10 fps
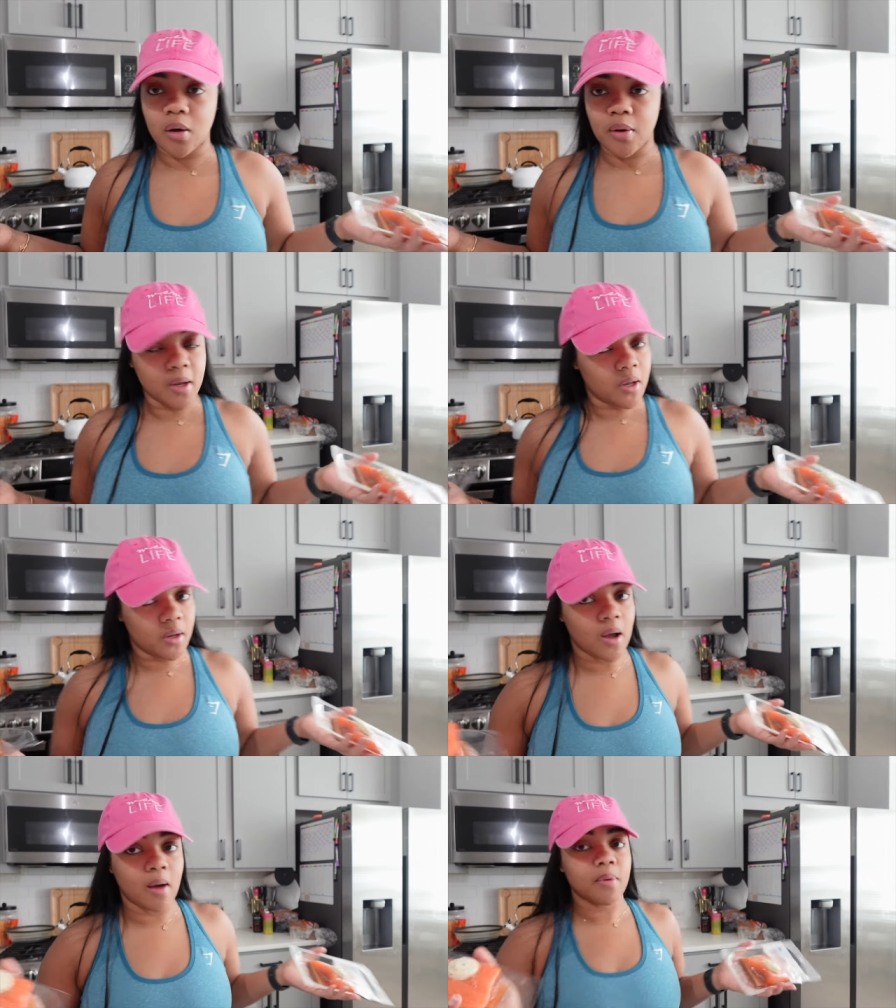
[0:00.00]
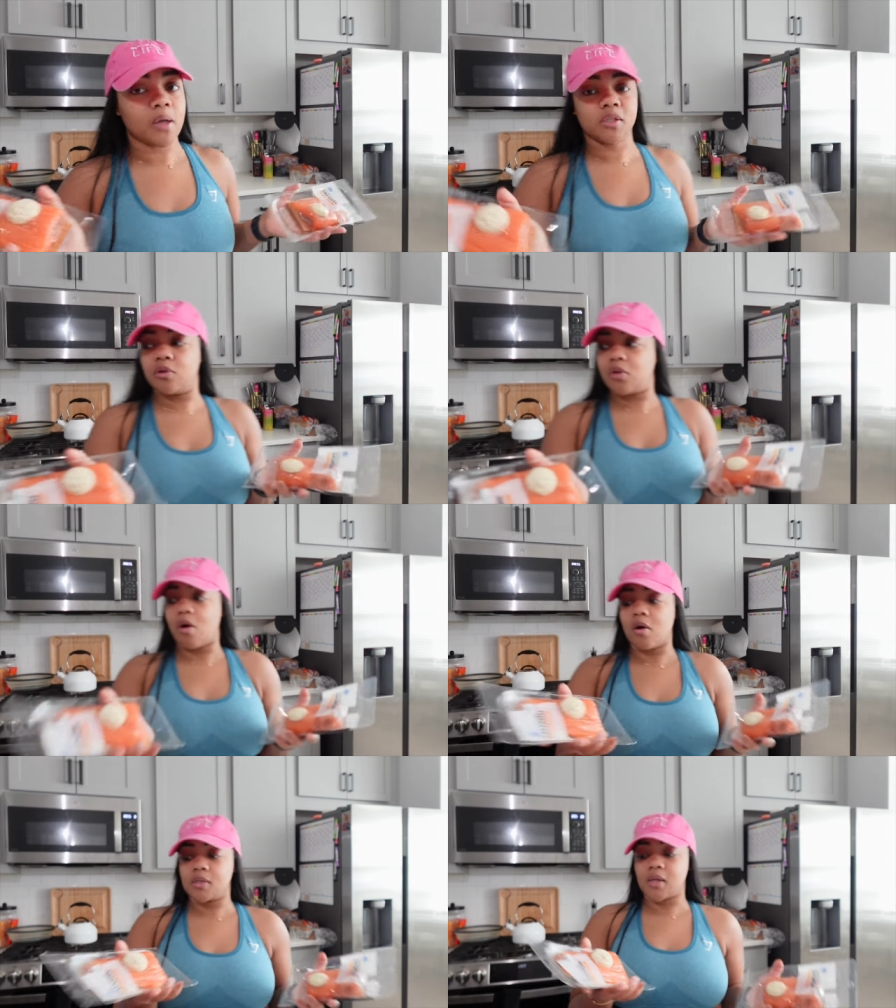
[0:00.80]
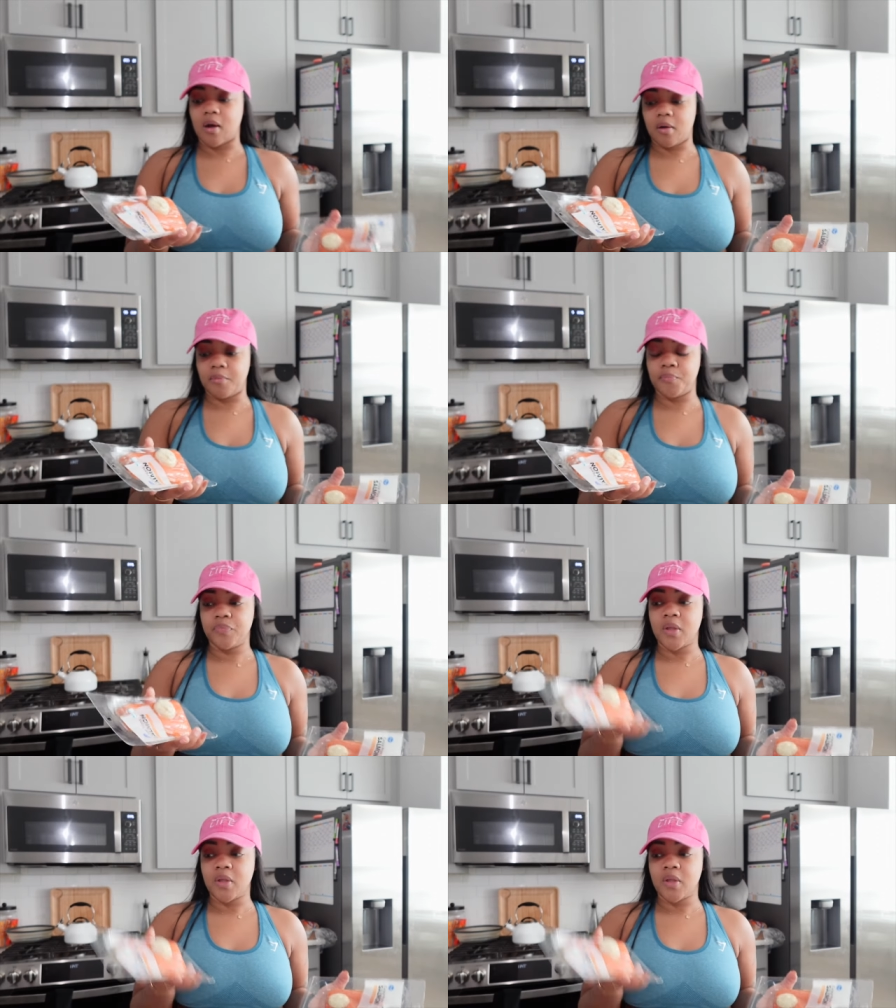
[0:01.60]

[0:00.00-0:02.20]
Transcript: Okay, I, I tell y'all all the time,